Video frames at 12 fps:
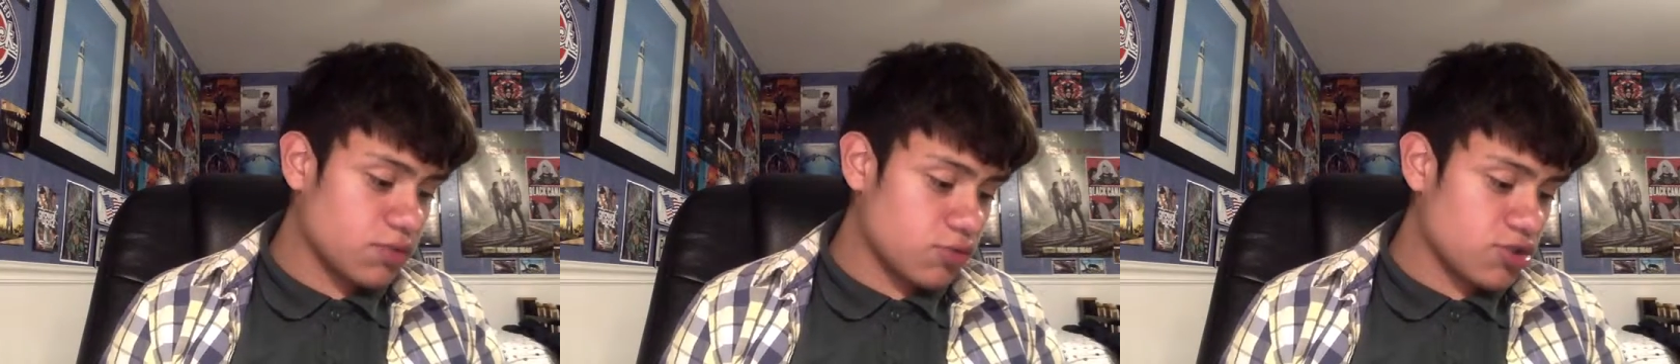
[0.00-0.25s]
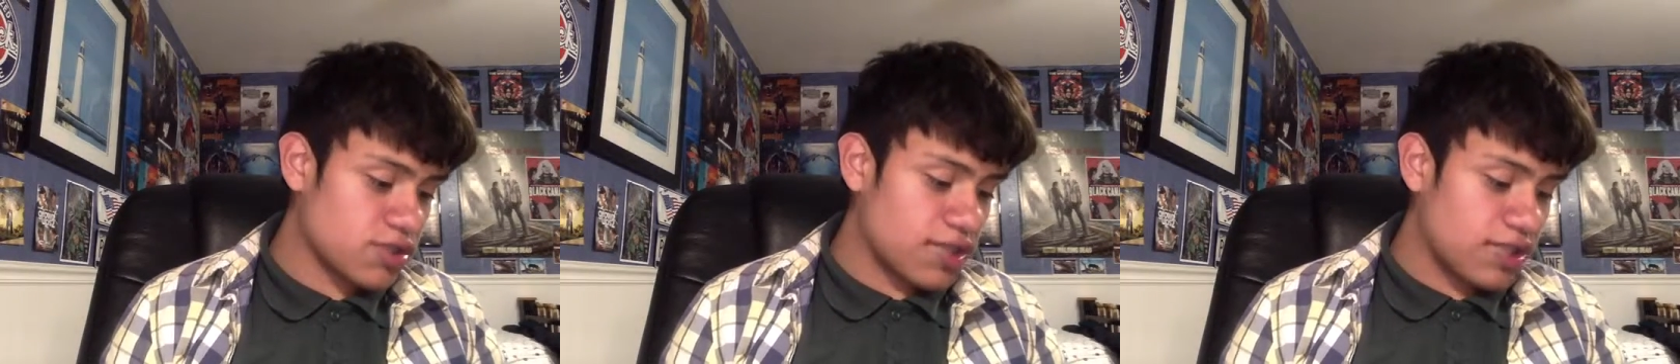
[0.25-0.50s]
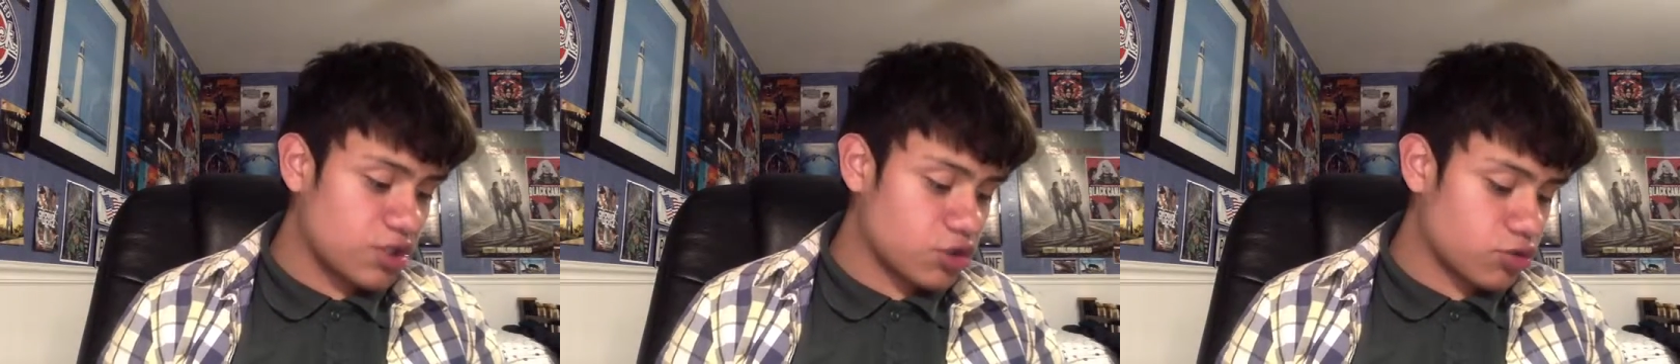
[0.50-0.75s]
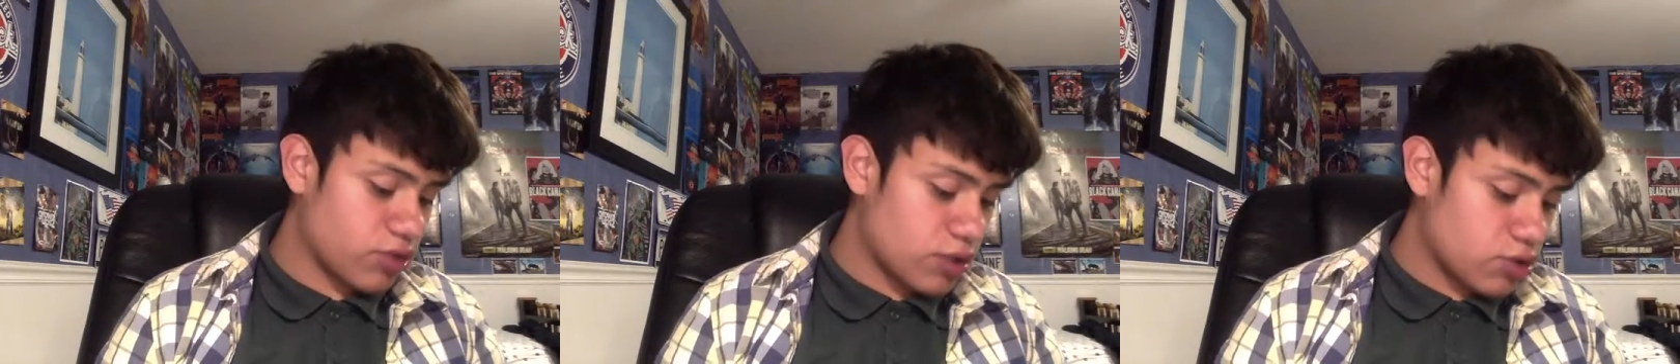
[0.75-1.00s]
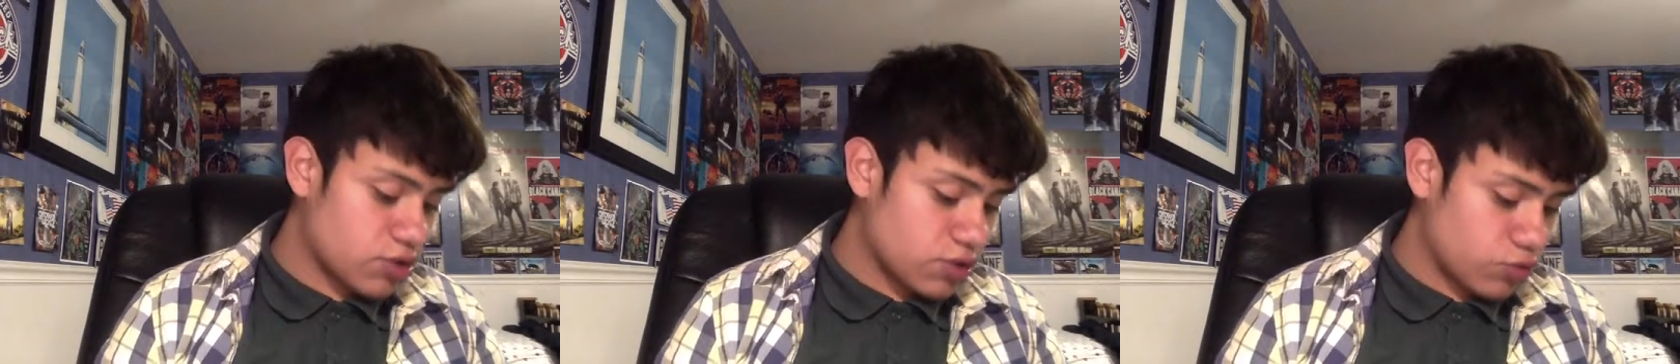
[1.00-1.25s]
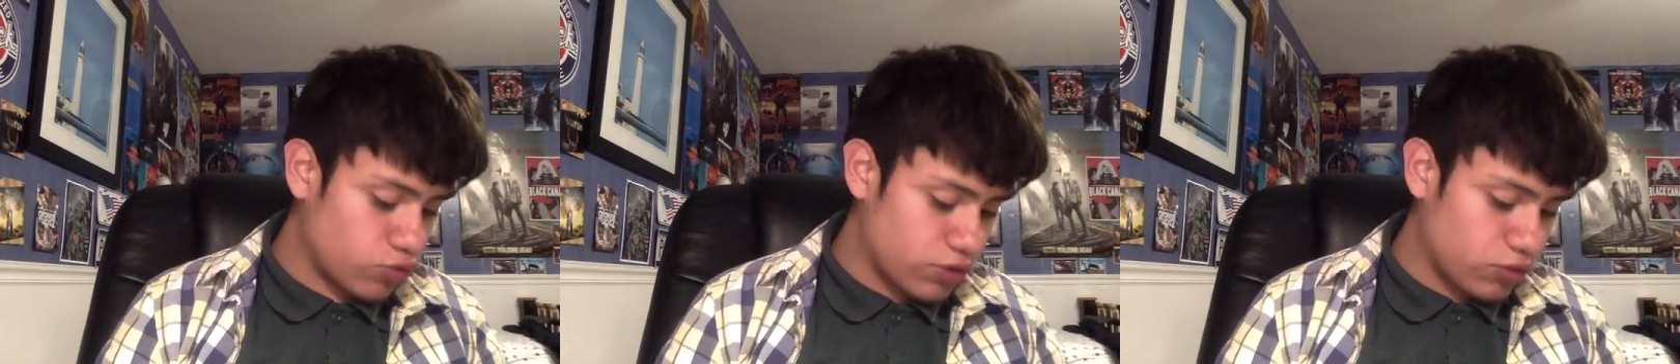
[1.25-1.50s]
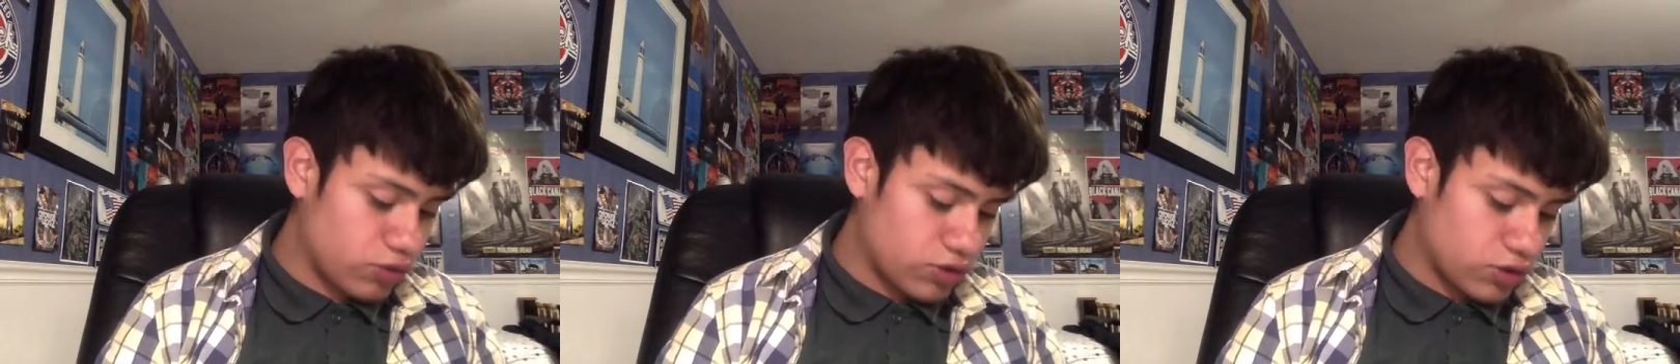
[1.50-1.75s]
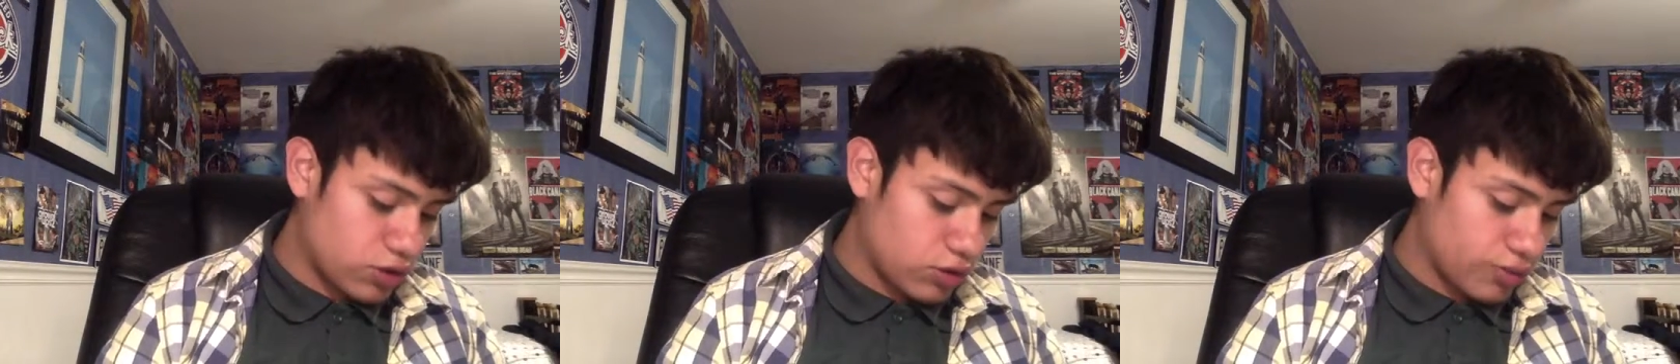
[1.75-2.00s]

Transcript: most stylish thrillers, Rear Window.